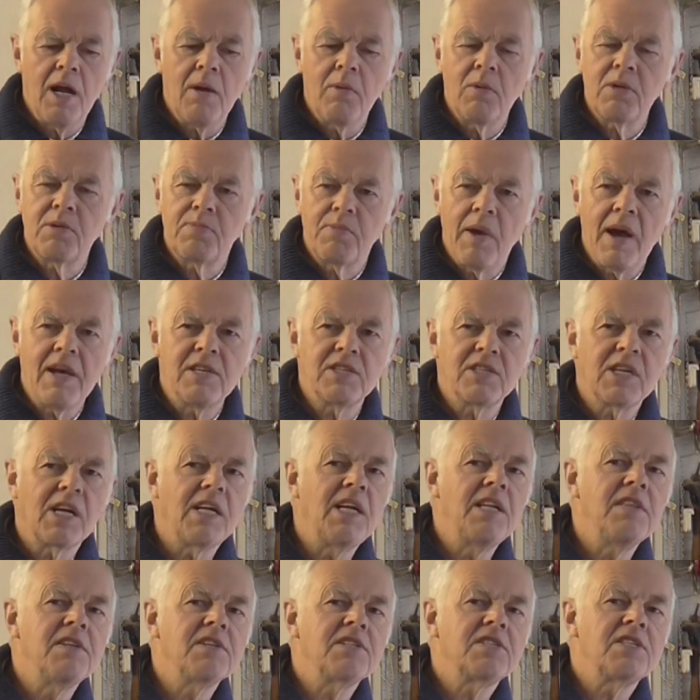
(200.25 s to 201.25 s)
It was
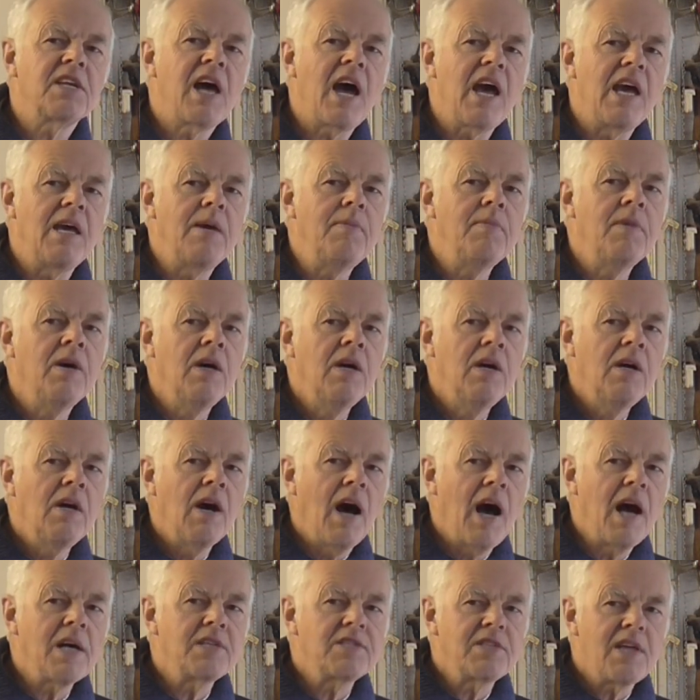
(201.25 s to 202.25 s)
basically the same
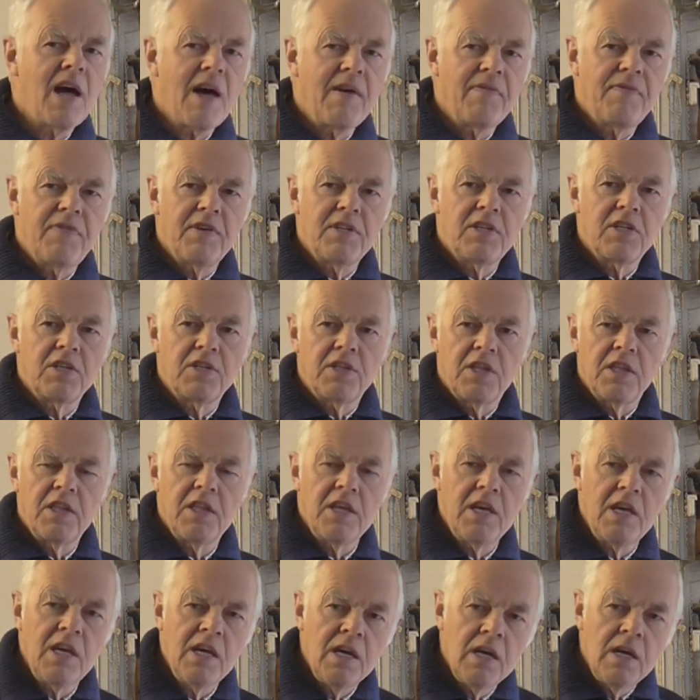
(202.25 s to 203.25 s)
as that fitted to
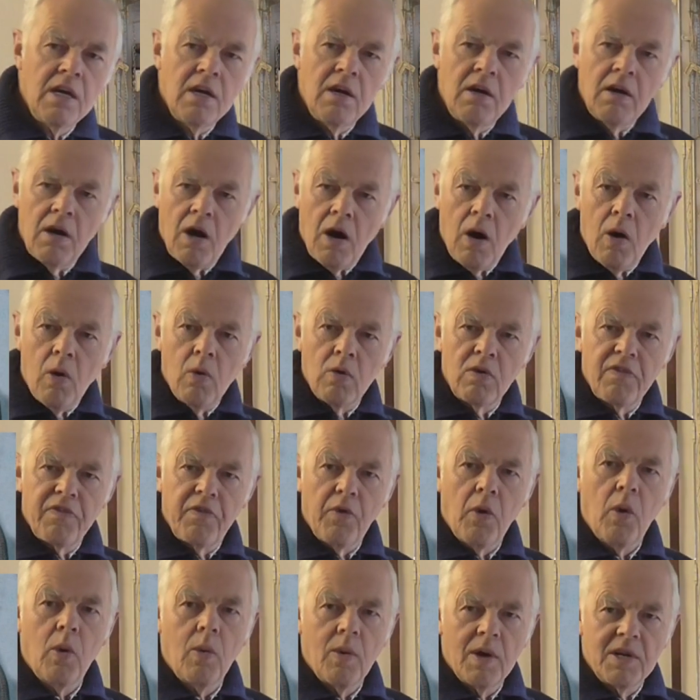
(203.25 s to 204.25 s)
the old
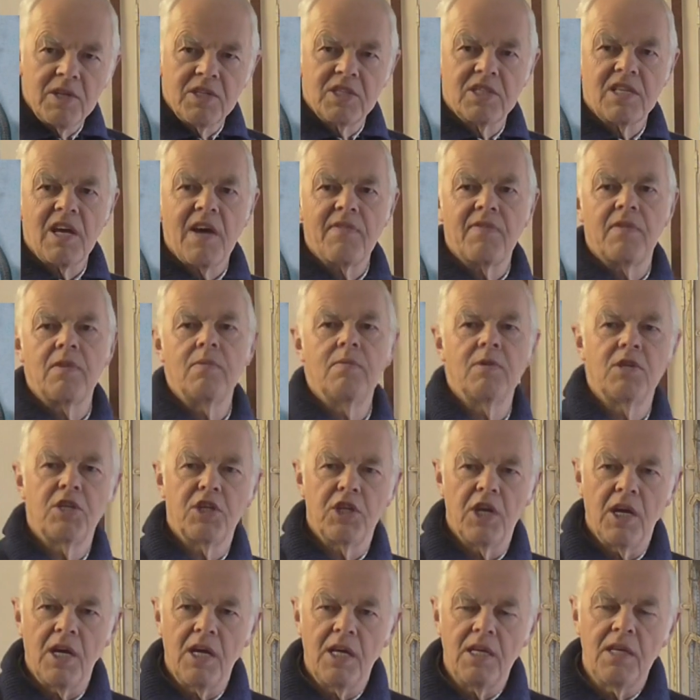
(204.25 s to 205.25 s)
417
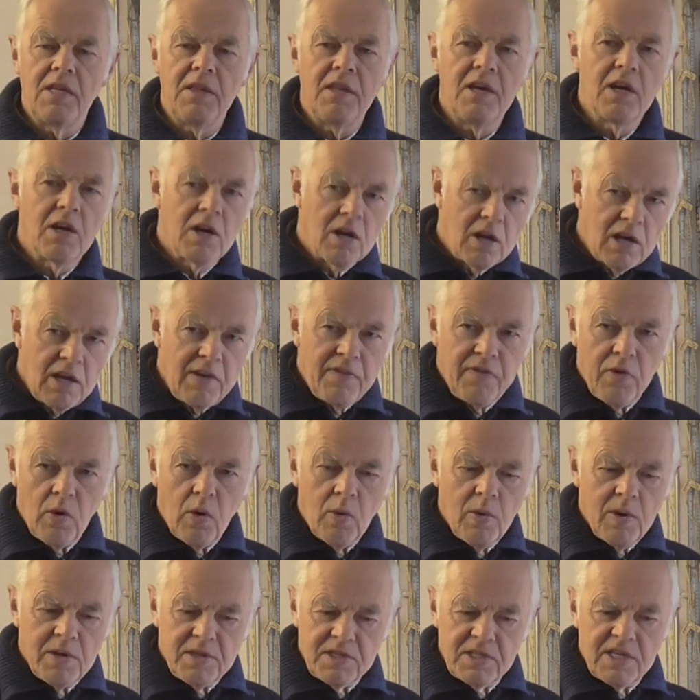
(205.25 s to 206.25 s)
machine, the early
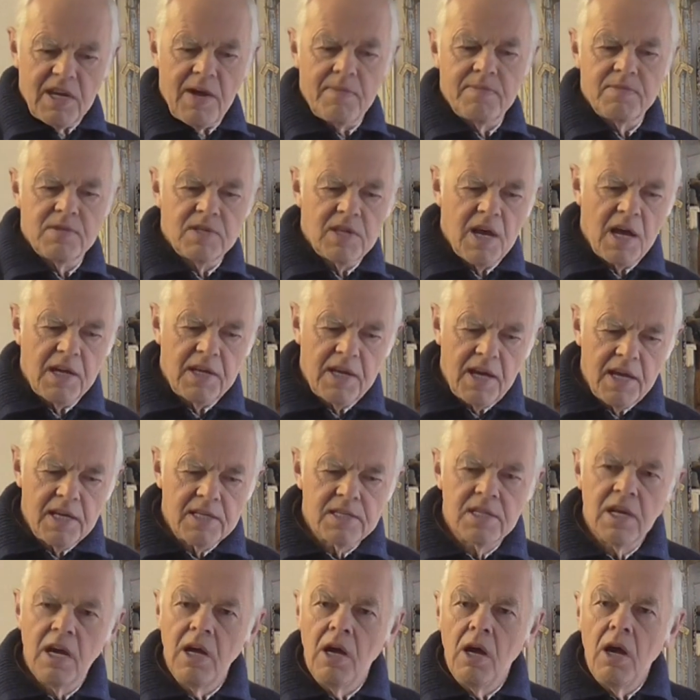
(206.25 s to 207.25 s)
417s that
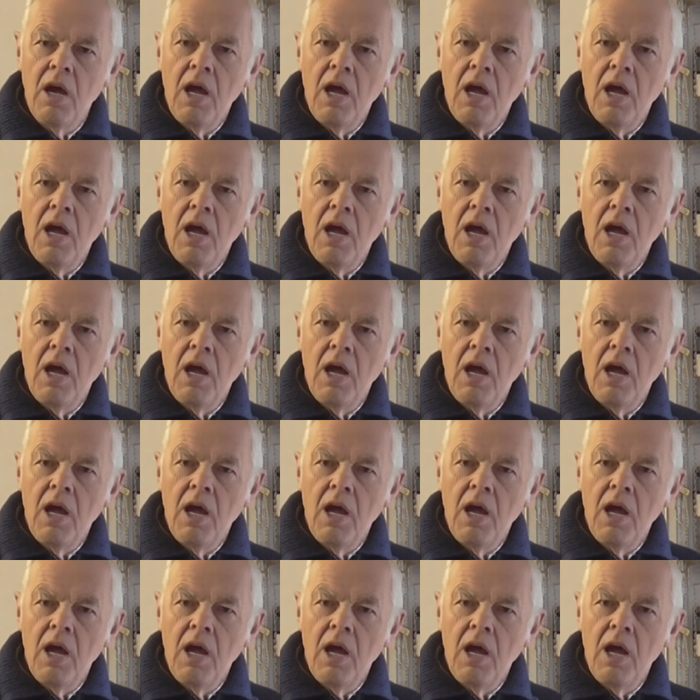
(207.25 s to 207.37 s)
is.